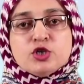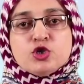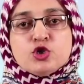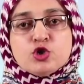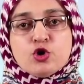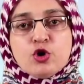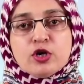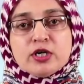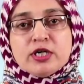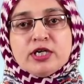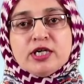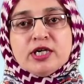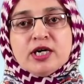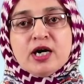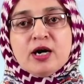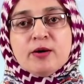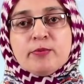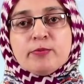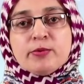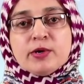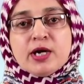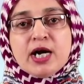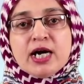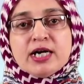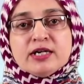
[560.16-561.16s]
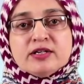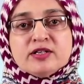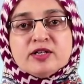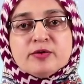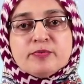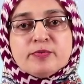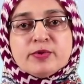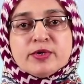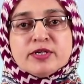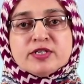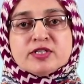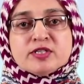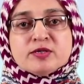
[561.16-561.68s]
Jolly applied
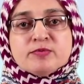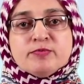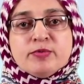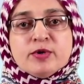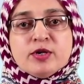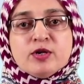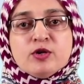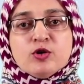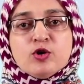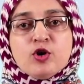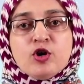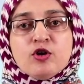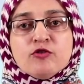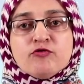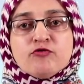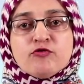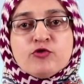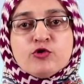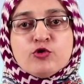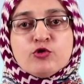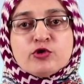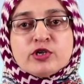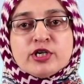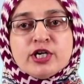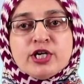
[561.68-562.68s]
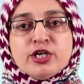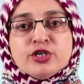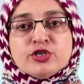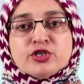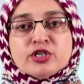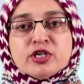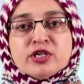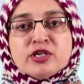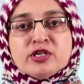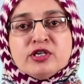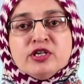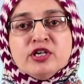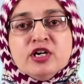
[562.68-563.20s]
the principle of
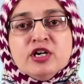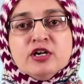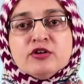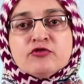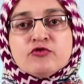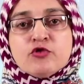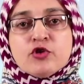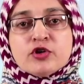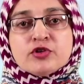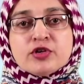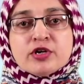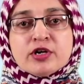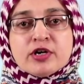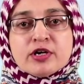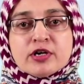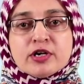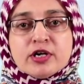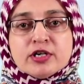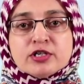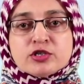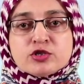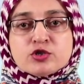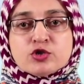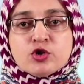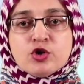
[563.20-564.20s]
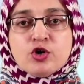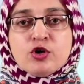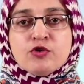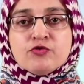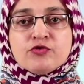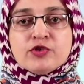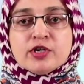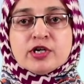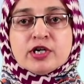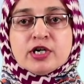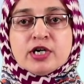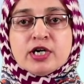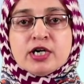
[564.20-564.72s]
flotation for the crust
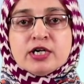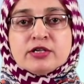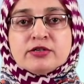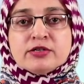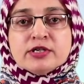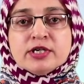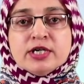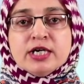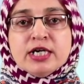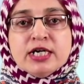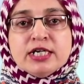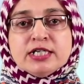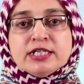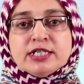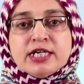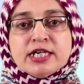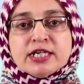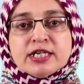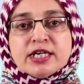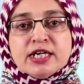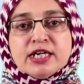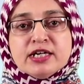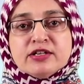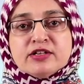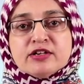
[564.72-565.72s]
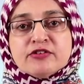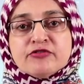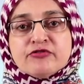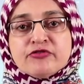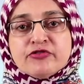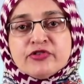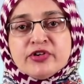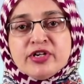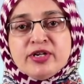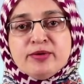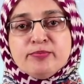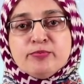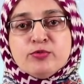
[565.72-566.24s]
of the earth, taking the
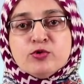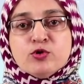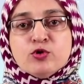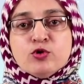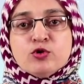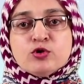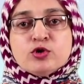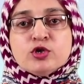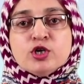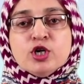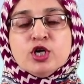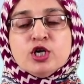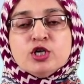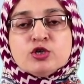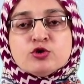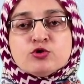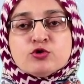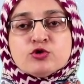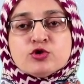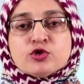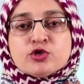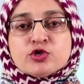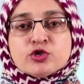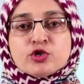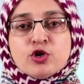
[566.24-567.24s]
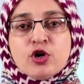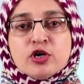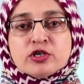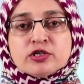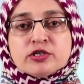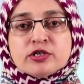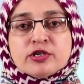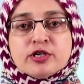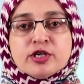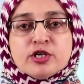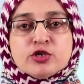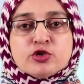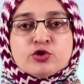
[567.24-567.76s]
free board to
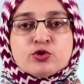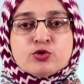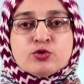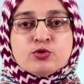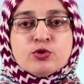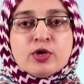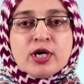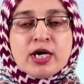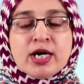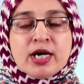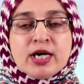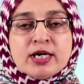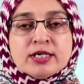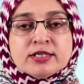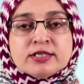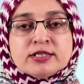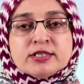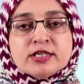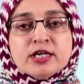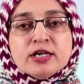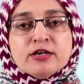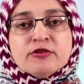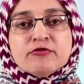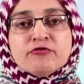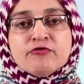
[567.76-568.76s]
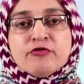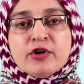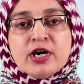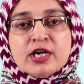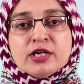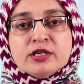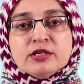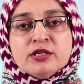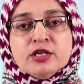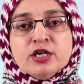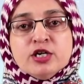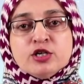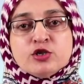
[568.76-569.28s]
draught ratio as
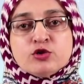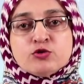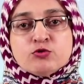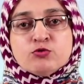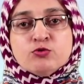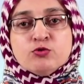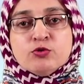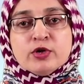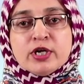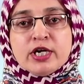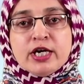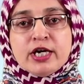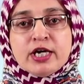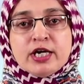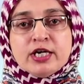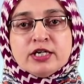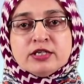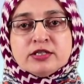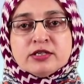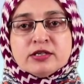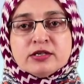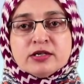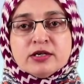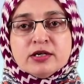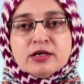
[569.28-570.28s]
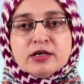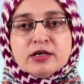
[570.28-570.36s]
1 to 8.